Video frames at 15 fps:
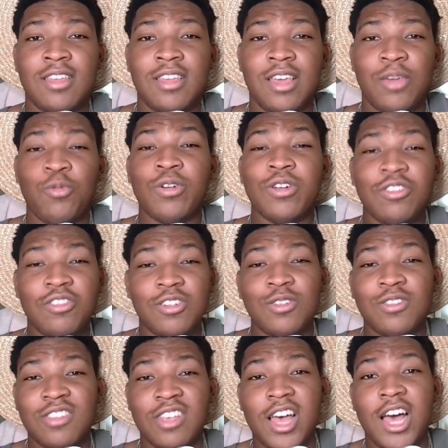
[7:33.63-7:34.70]
And we're
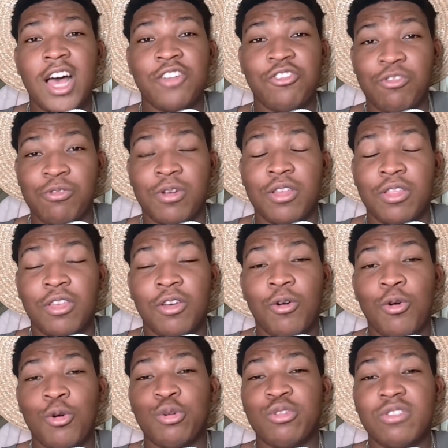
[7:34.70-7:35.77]
introduced to Ashura, the
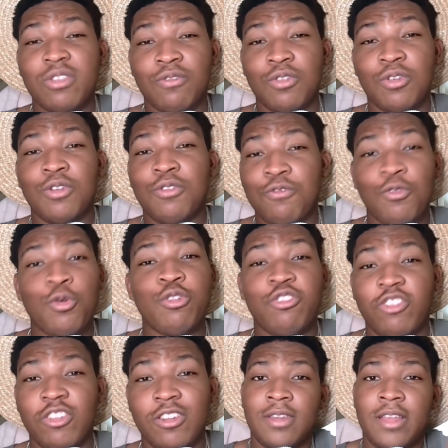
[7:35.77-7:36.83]
horse of good
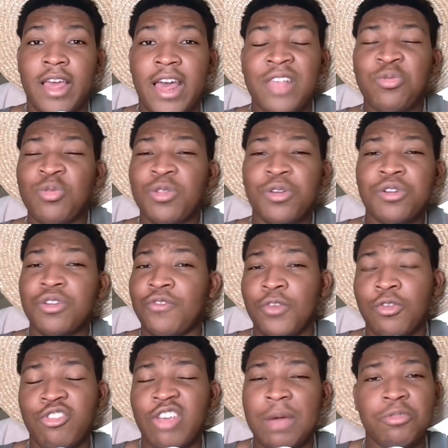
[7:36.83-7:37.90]
fortune. As we learned a few
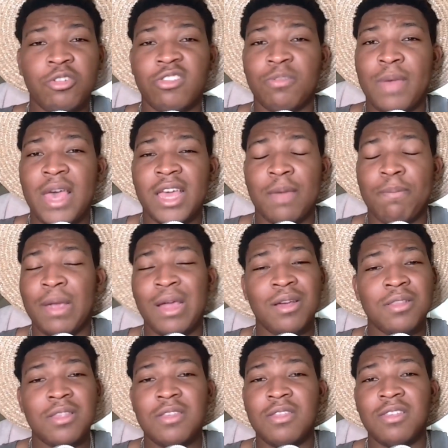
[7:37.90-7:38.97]
chapters back,
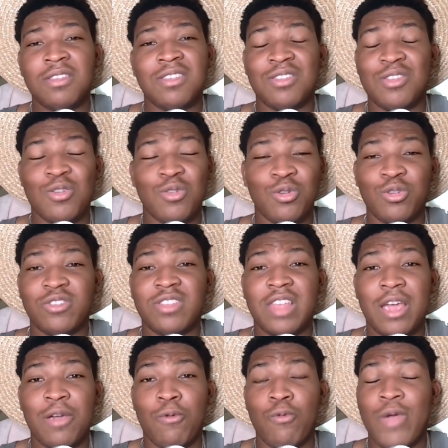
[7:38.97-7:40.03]
apparently this is the horse
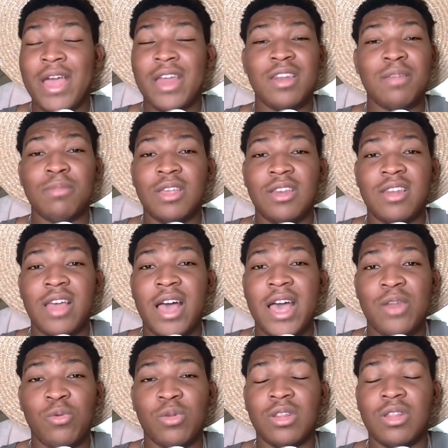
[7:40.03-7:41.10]
that randomly died
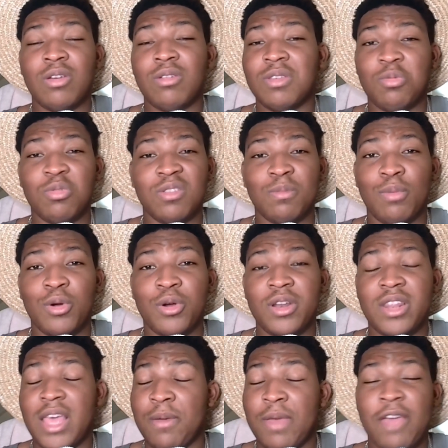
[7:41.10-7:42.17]
when Loki was born
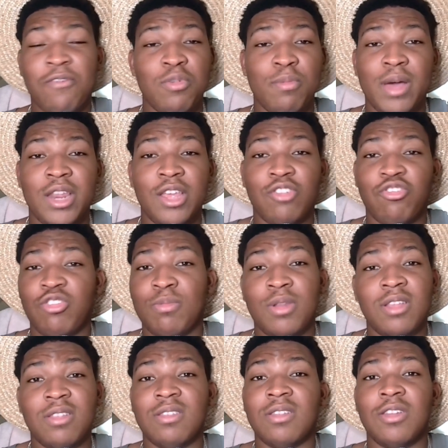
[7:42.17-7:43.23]
that everybody
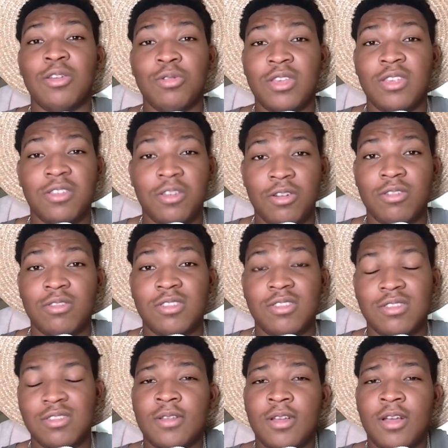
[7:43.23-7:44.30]
attributed to Loki's curse.
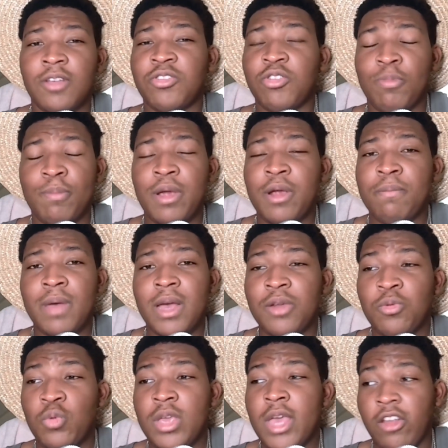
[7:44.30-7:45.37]
Also, bear in mind,
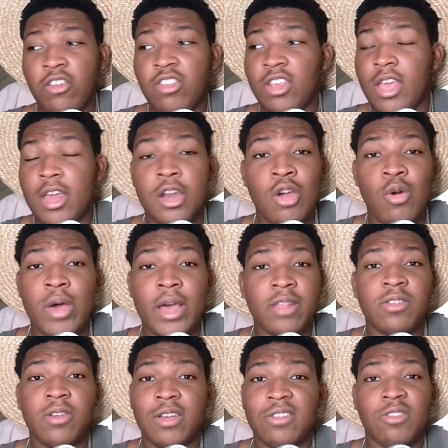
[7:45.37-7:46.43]
we actually get no
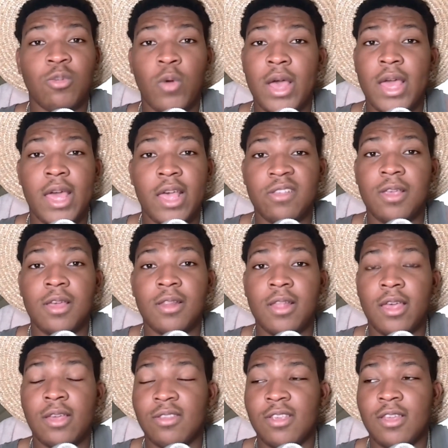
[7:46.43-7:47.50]
answer as to why it has 8
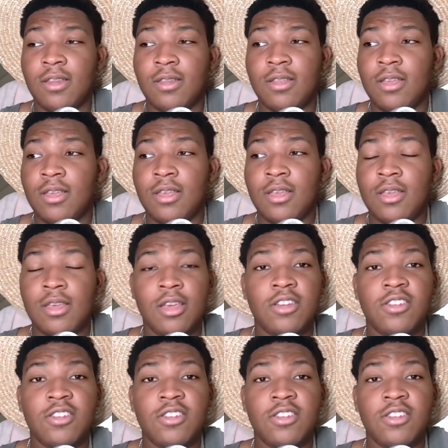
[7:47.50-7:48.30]
legs. It